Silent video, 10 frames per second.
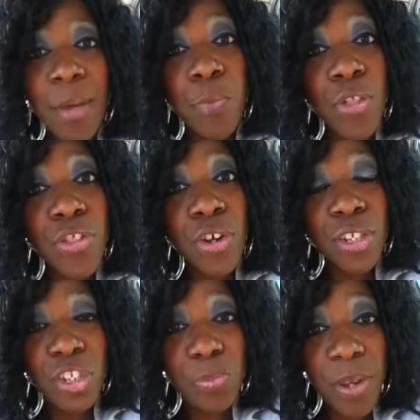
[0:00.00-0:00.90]
with
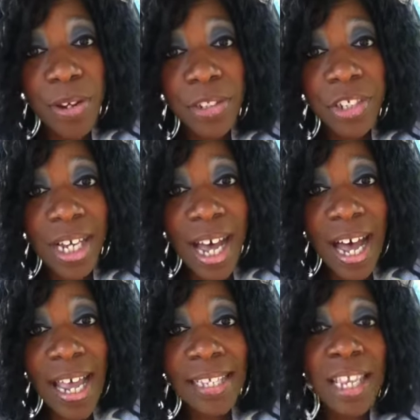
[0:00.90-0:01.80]
your spiritual
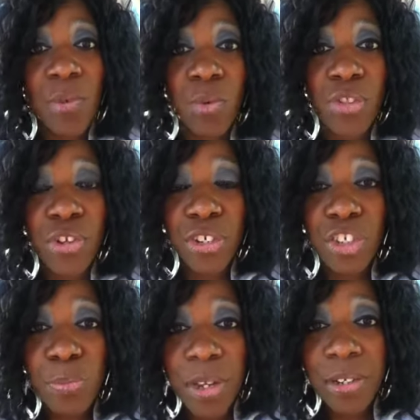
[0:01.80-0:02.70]
eyes and with your
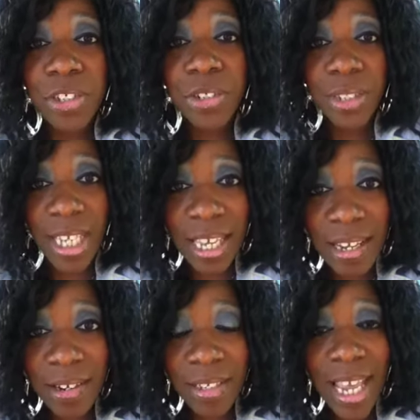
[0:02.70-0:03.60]
spiritual
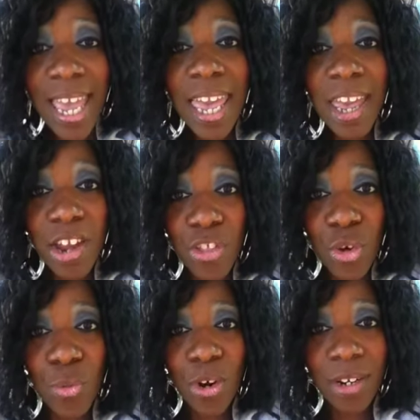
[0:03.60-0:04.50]
ears. Hear
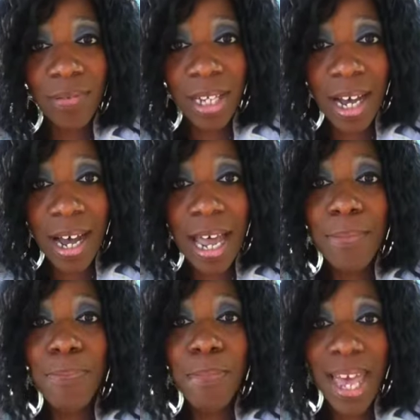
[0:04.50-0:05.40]
the word of
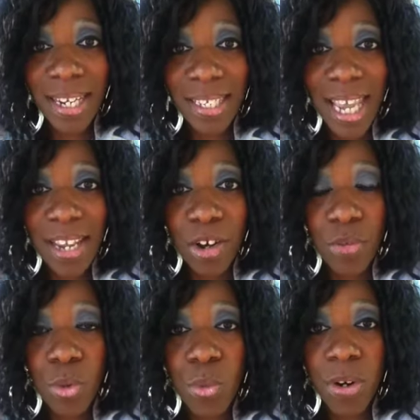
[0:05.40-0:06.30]
God. Meditate
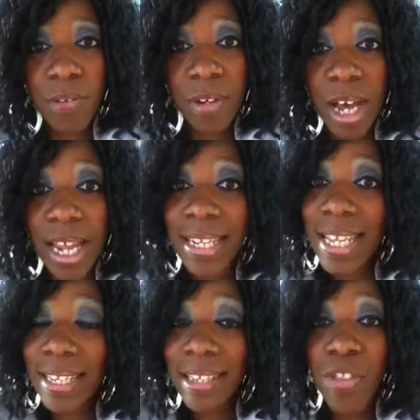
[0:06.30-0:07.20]
on the word of God.
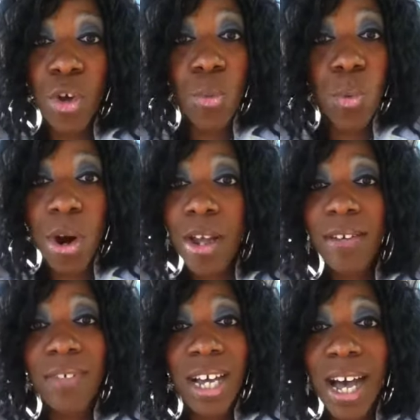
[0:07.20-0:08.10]
Listen, the
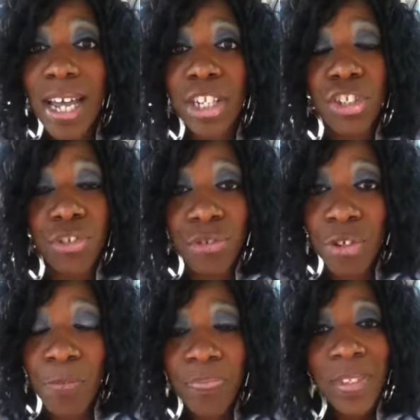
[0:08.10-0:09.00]
word of God is true.